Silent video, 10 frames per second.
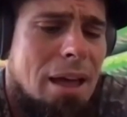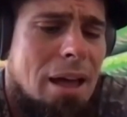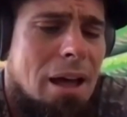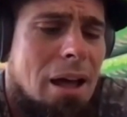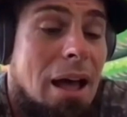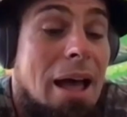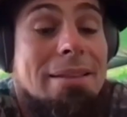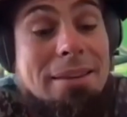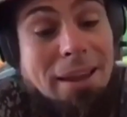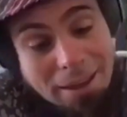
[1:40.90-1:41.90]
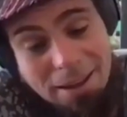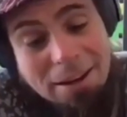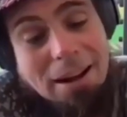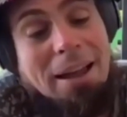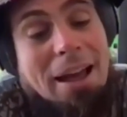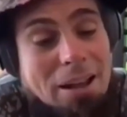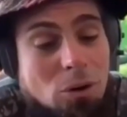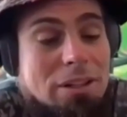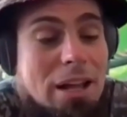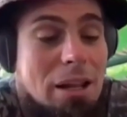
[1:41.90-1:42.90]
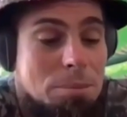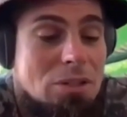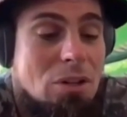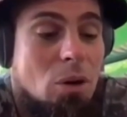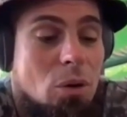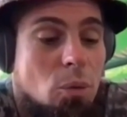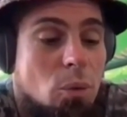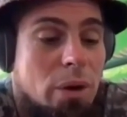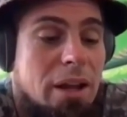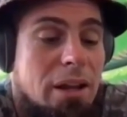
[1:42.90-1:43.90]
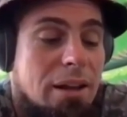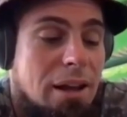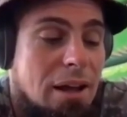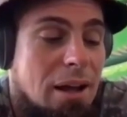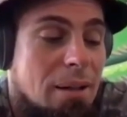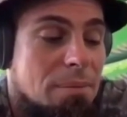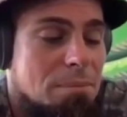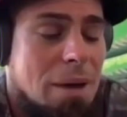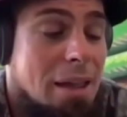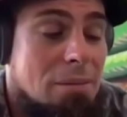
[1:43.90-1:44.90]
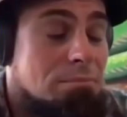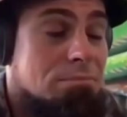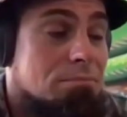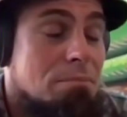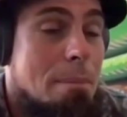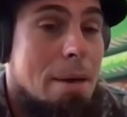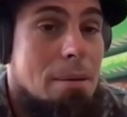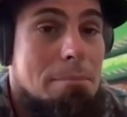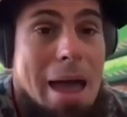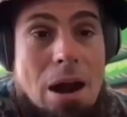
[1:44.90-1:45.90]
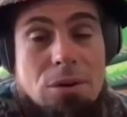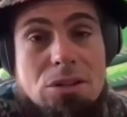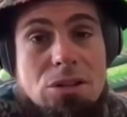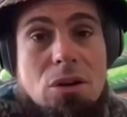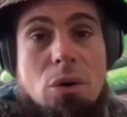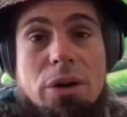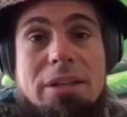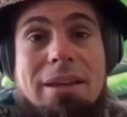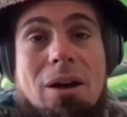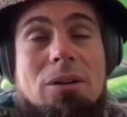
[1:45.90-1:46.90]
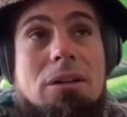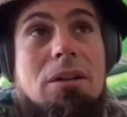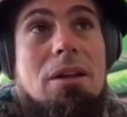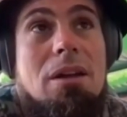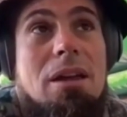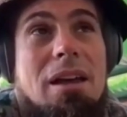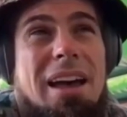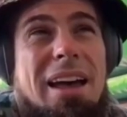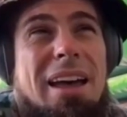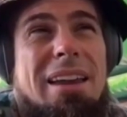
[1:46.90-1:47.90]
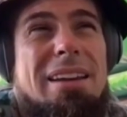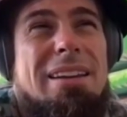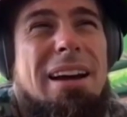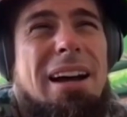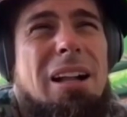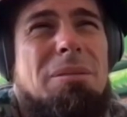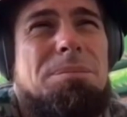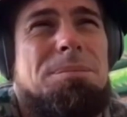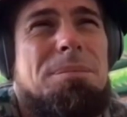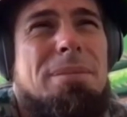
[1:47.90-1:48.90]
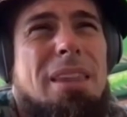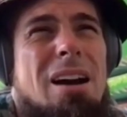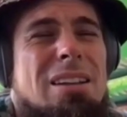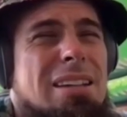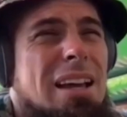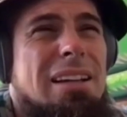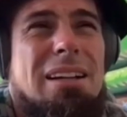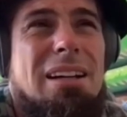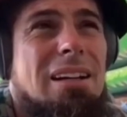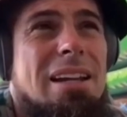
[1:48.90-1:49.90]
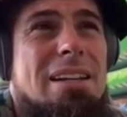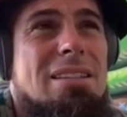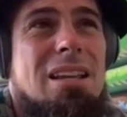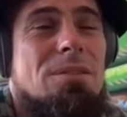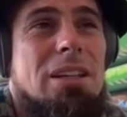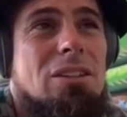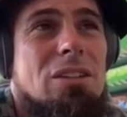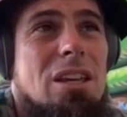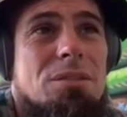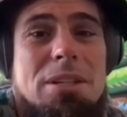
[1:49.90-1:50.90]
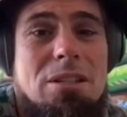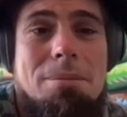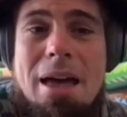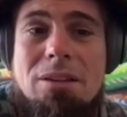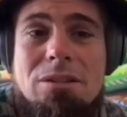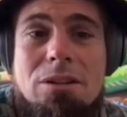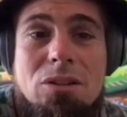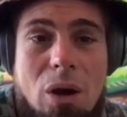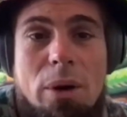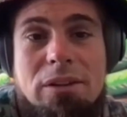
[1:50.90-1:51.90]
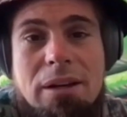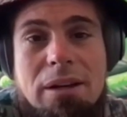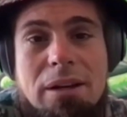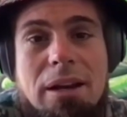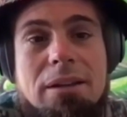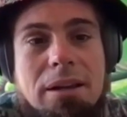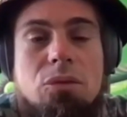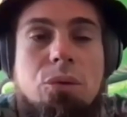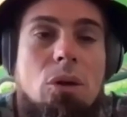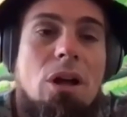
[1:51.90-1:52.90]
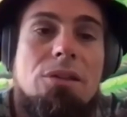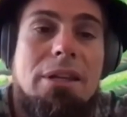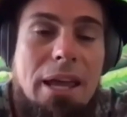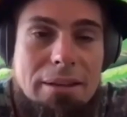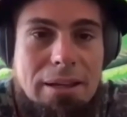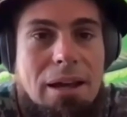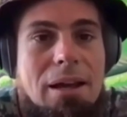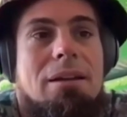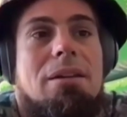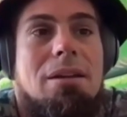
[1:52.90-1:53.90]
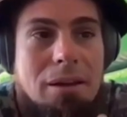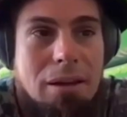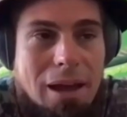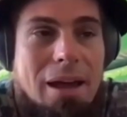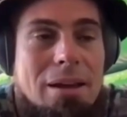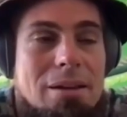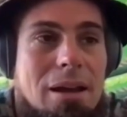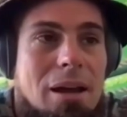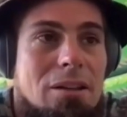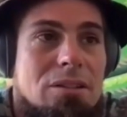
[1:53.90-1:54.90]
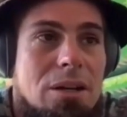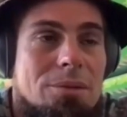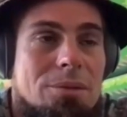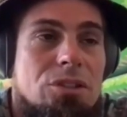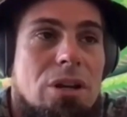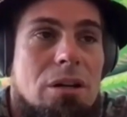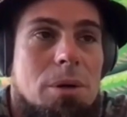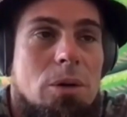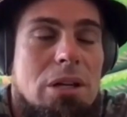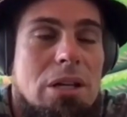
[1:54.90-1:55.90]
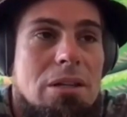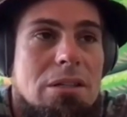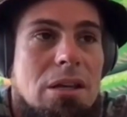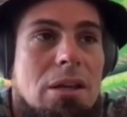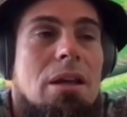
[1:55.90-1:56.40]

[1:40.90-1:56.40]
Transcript: uh and then I had all that episode with uh my marriage going down. And uh, I was like, I need something to give me some answers. So I went and I did a full-on dieta and uh, several ceremonies.